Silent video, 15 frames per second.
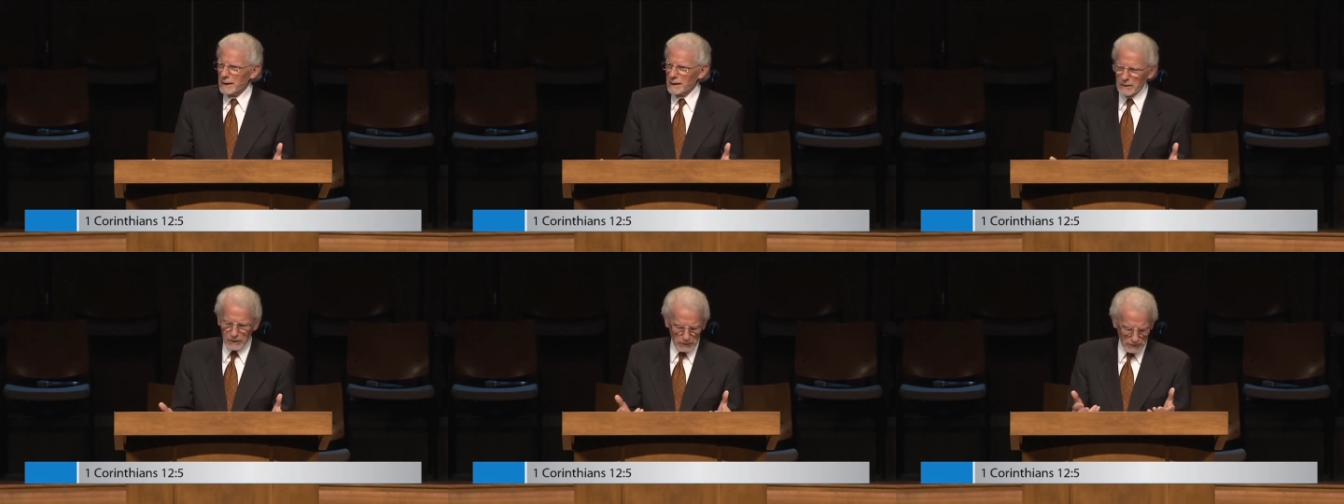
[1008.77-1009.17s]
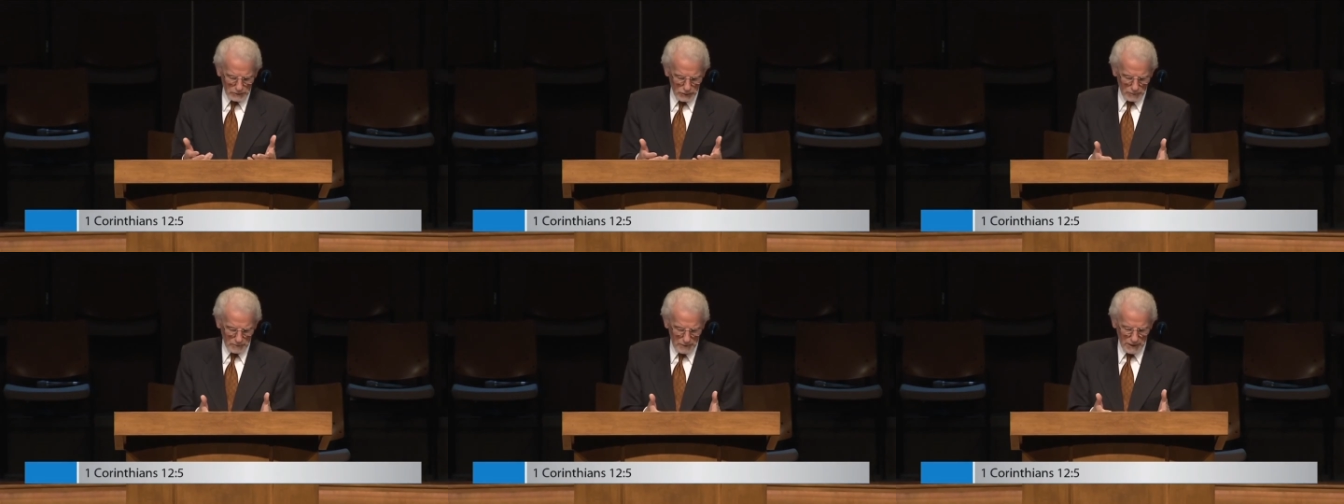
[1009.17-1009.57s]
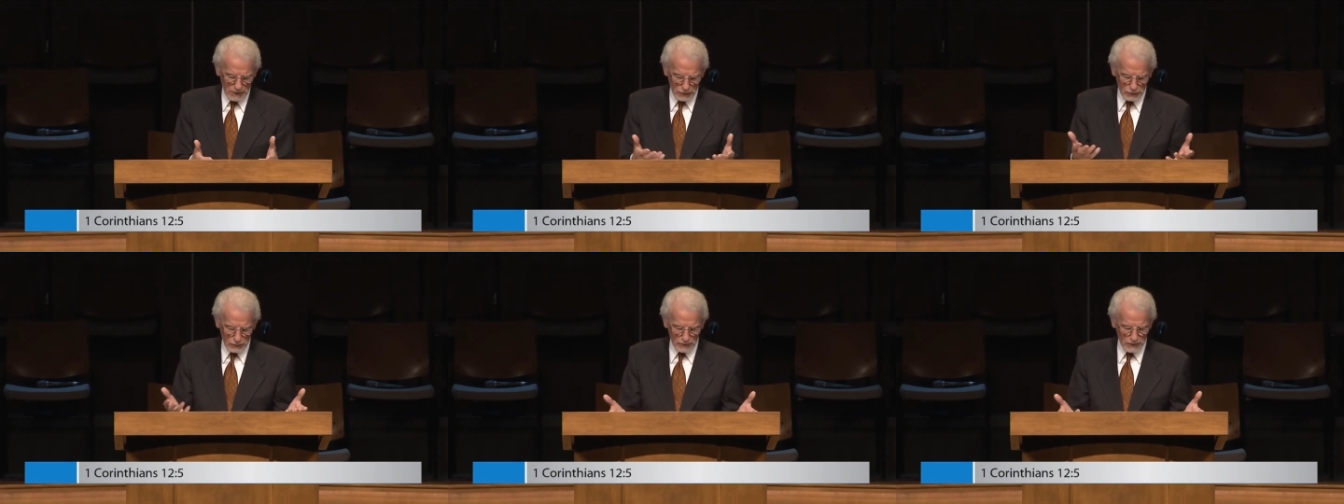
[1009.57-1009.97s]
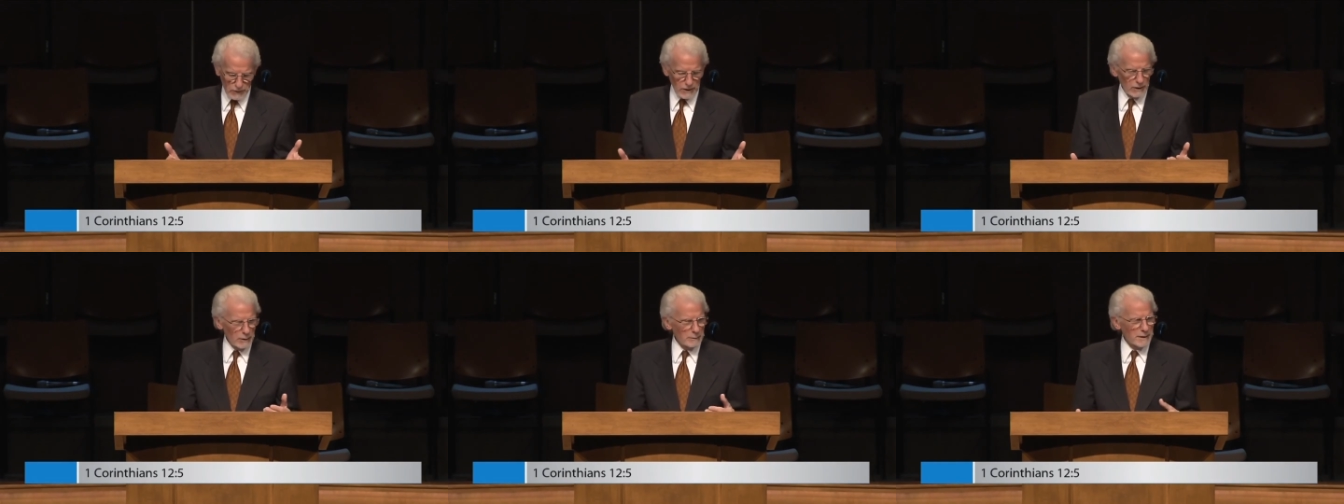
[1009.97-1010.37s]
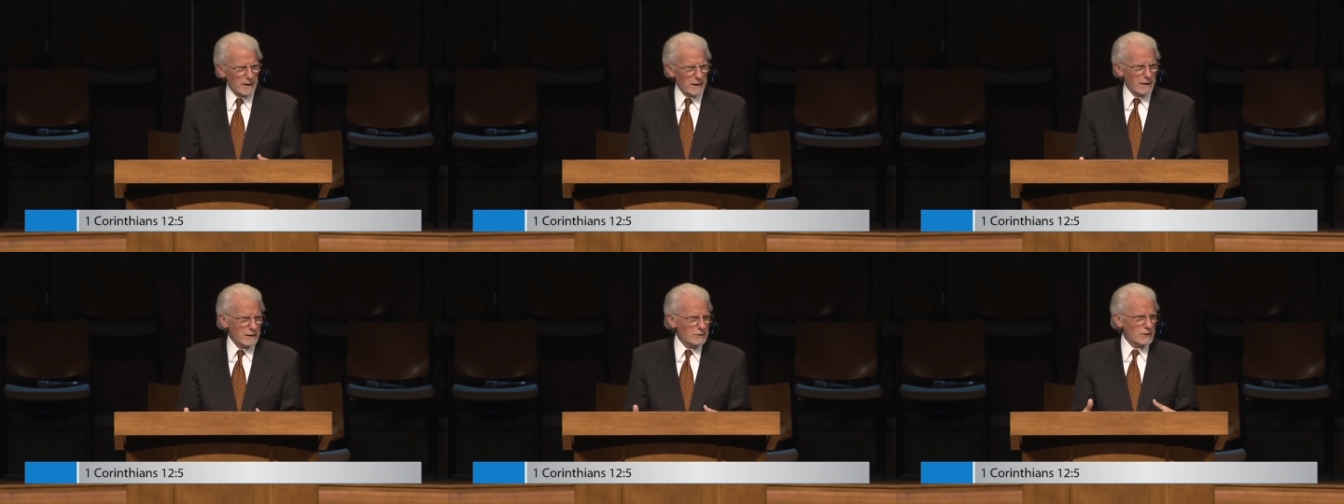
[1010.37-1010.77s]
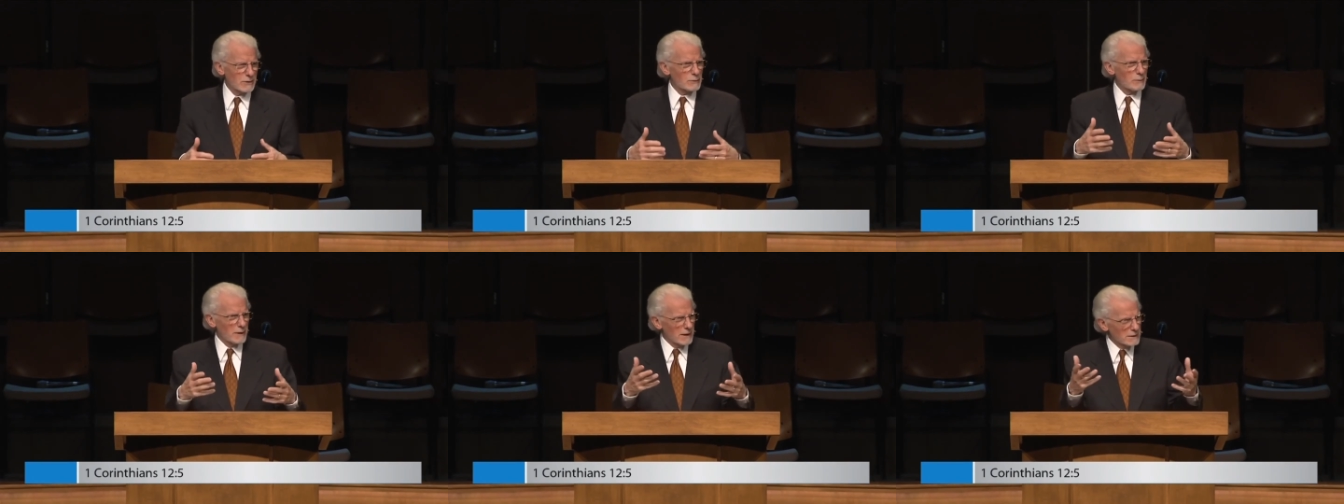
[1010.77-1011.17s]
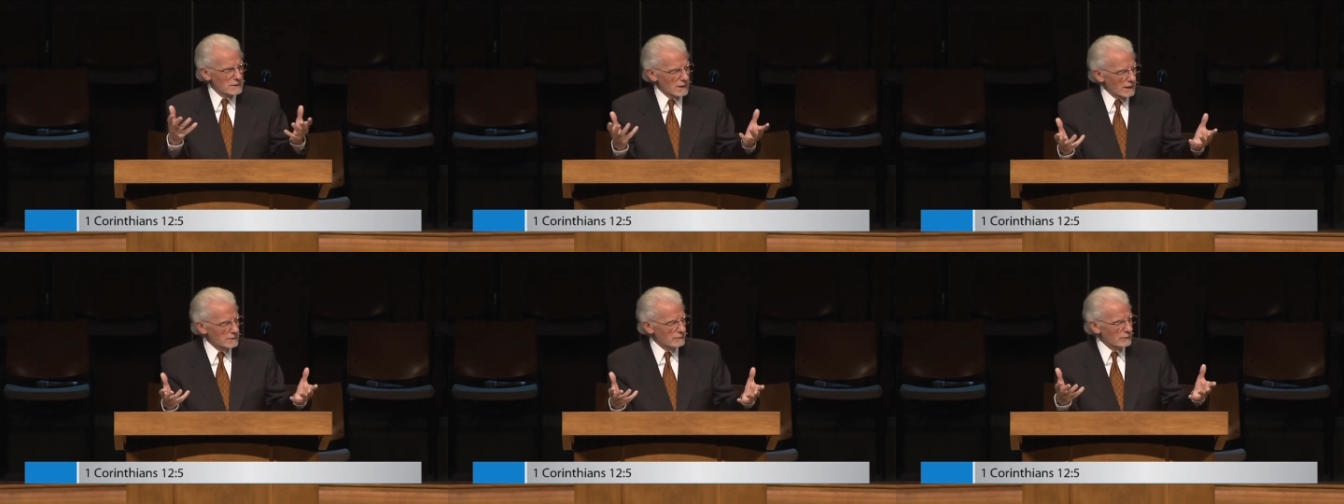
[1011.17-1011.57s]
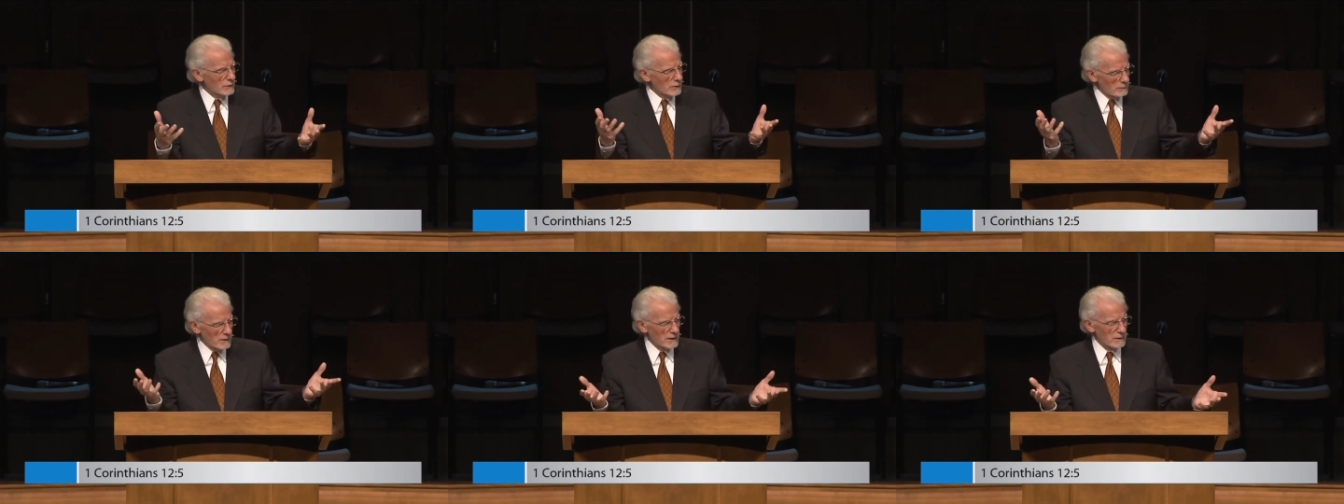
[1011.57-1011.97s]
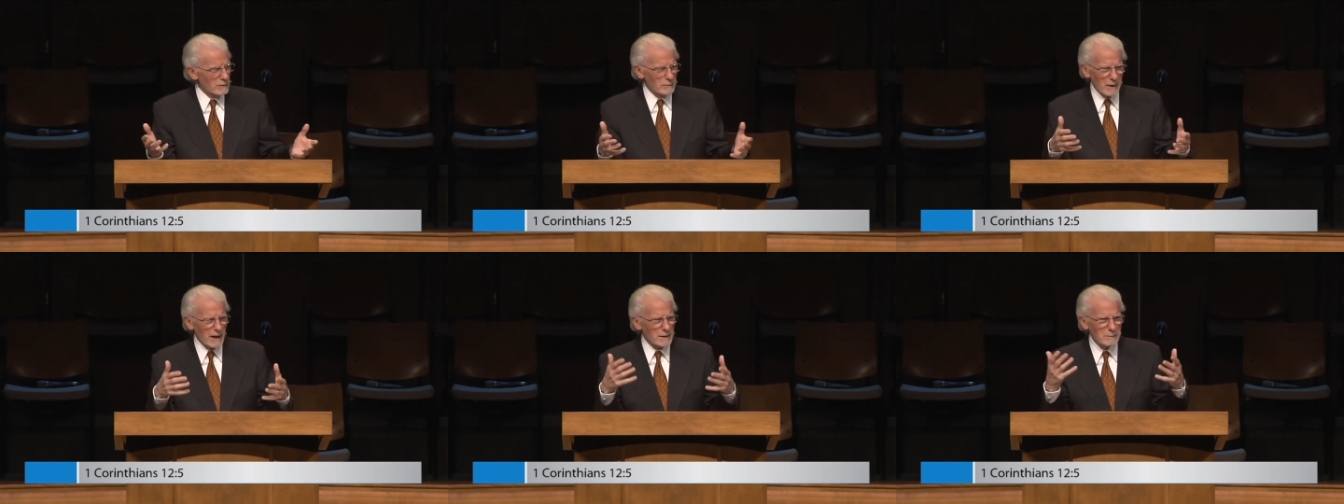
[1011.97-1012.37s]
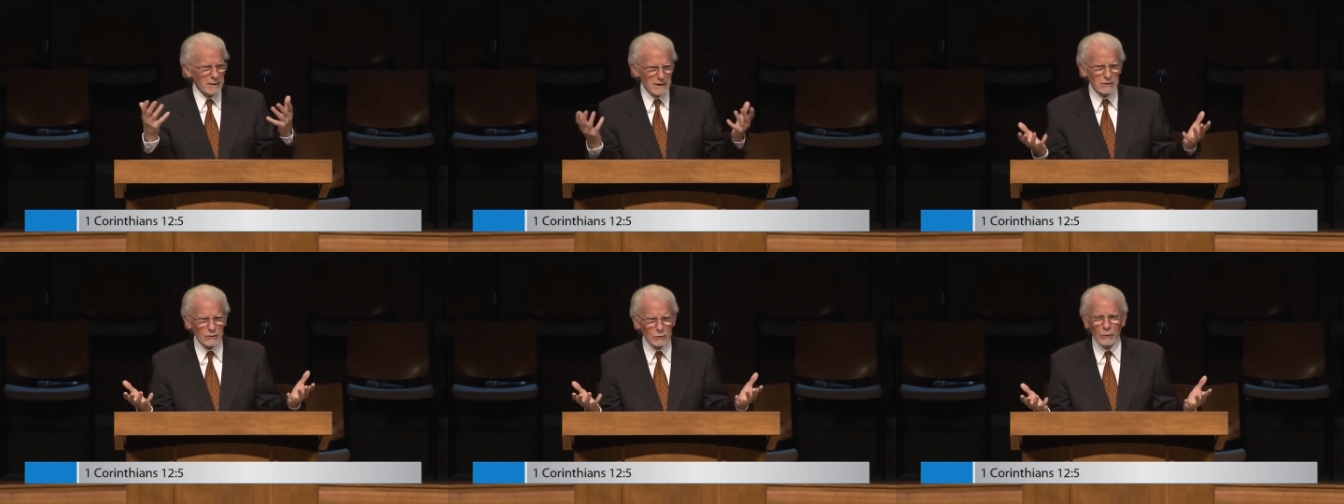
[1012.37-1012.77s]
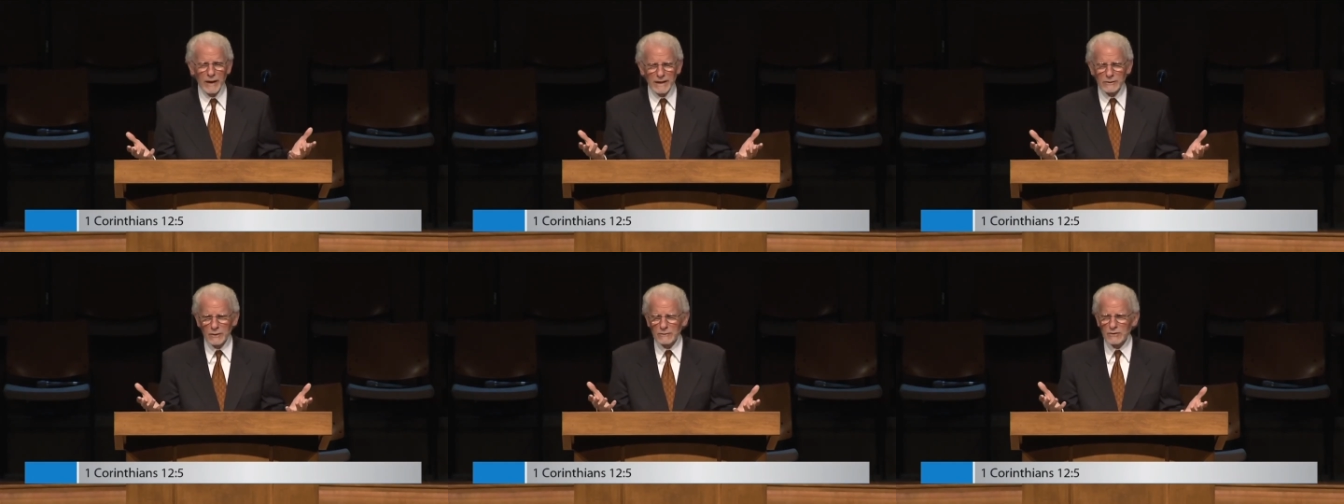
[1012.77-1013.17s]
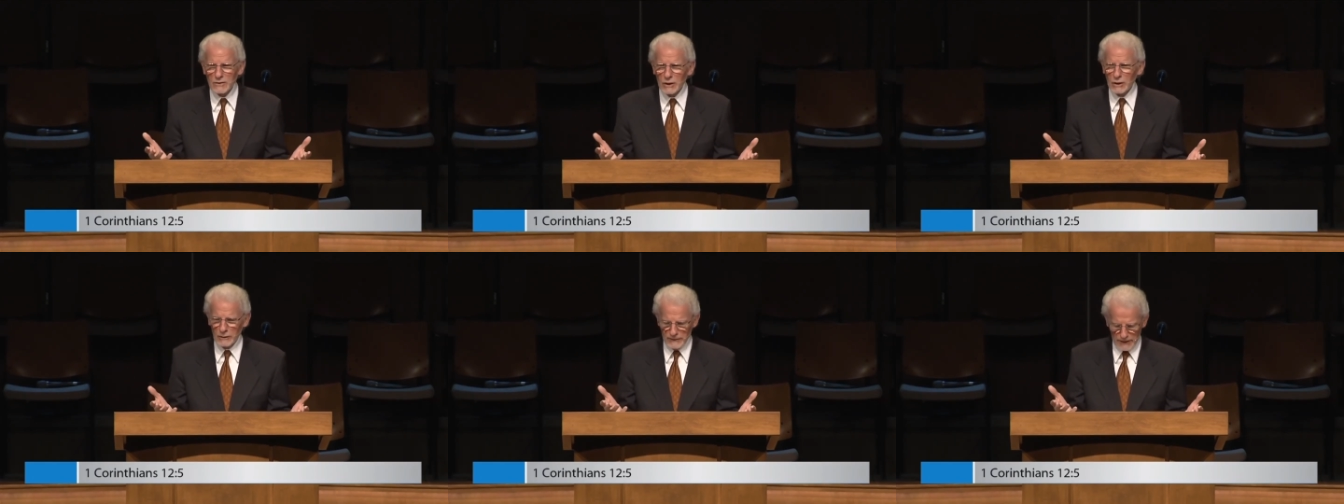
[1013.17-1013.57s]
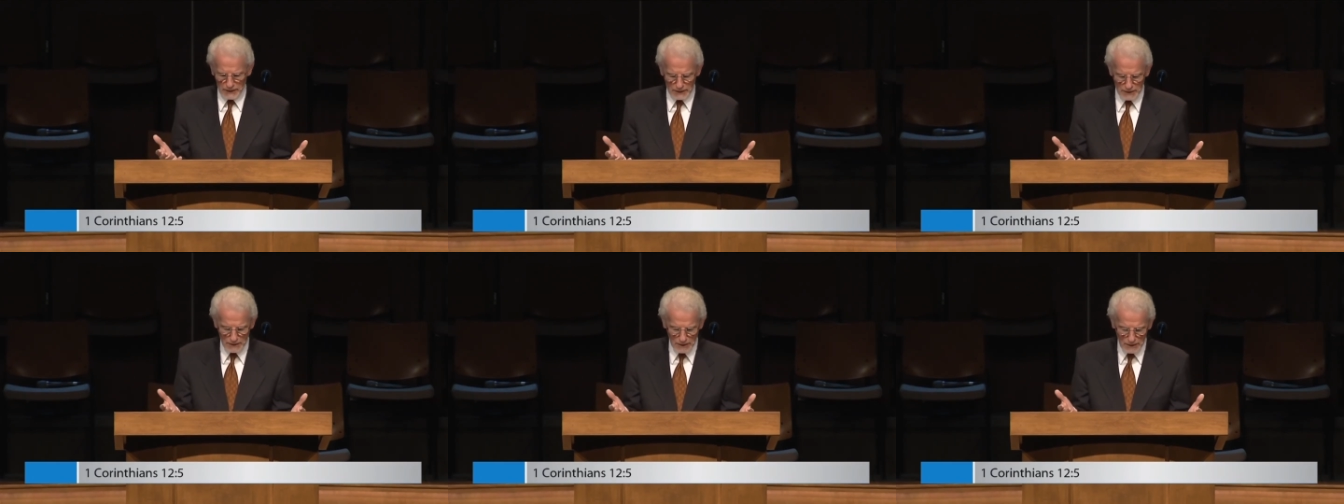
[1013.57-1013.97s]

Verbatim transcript: They call it ministries here because it's being done for the bend of the body, but it's ways of serving.